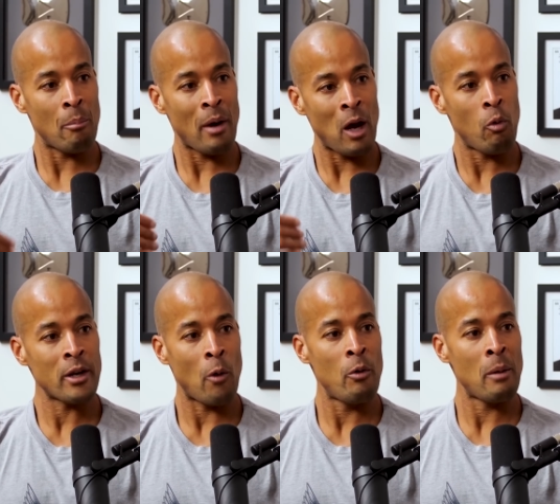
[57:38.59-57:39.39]
one by
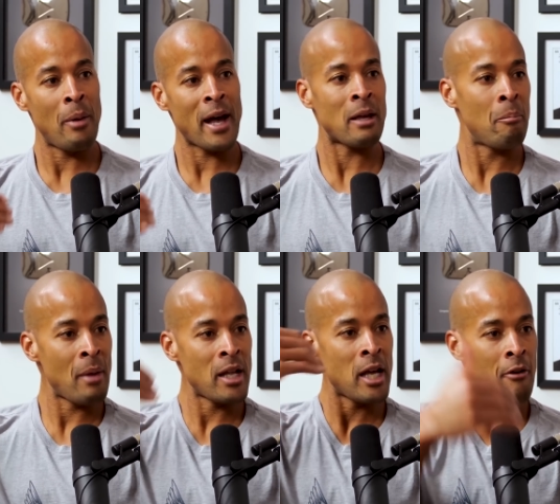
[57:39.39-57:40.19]
one, I went back
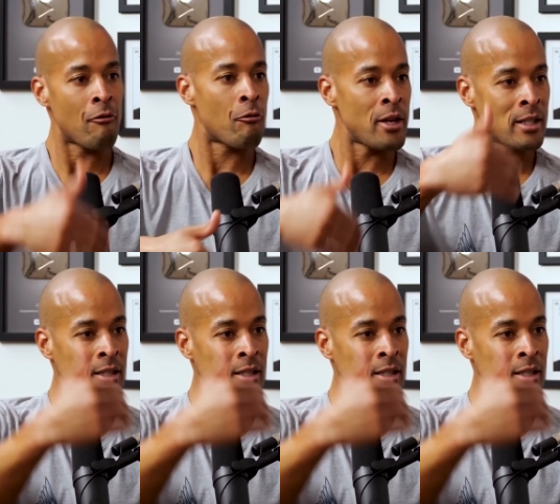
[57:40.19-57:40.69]
and met every